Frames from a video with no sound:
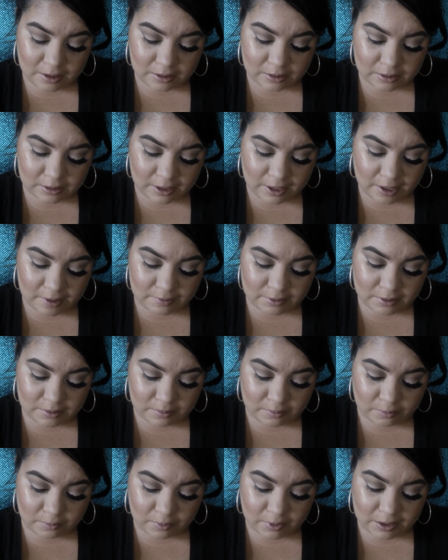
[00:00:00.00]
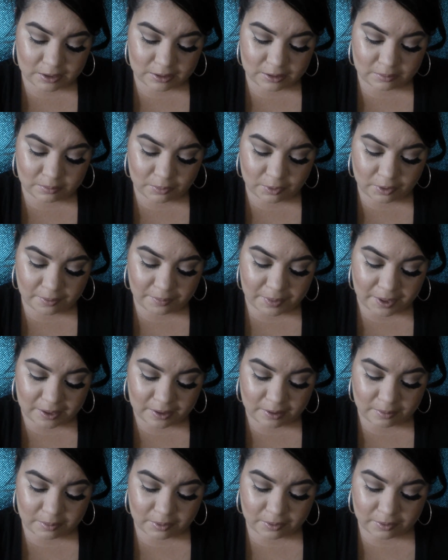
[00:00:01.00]
So I have to, one's more
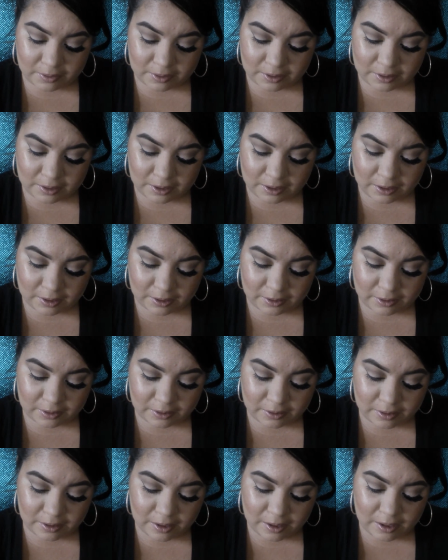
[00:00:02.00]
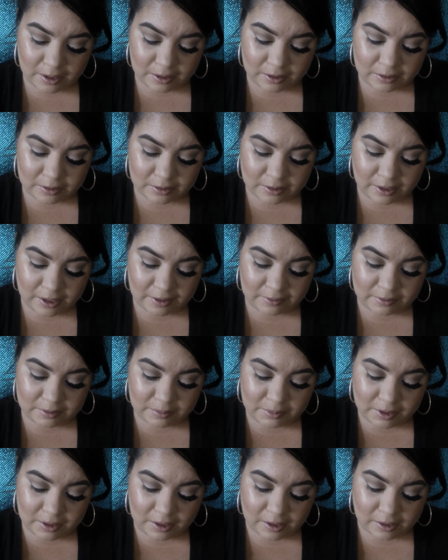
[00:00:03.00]
bendable than the other. So I have
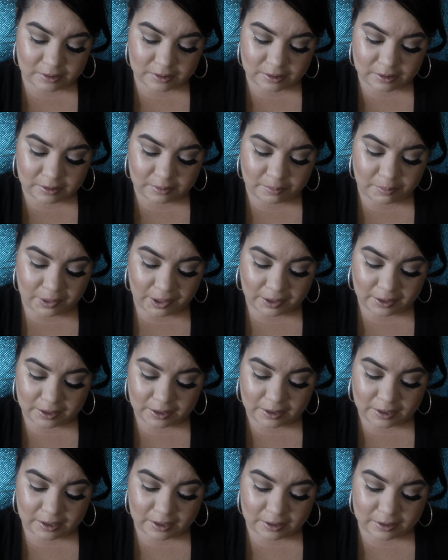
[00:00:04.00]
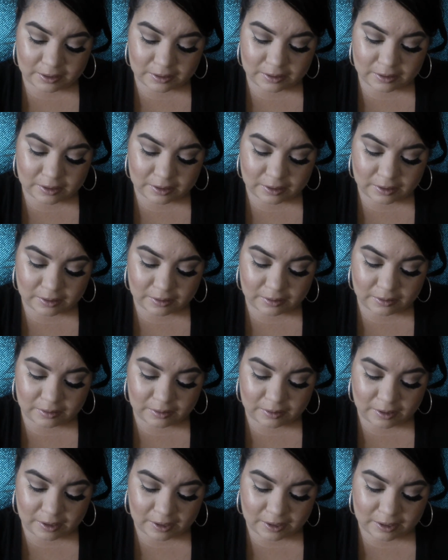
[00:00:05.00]
to be constantly bending it to
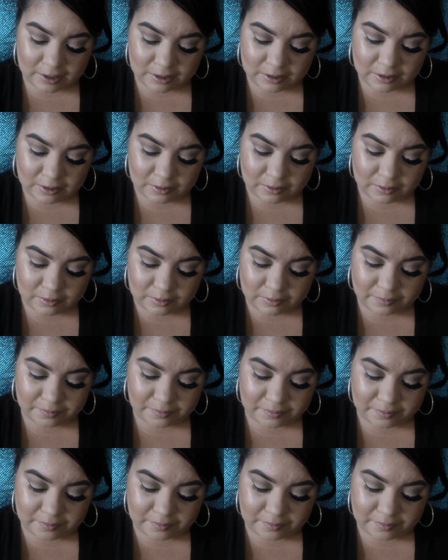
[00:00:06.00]
get it to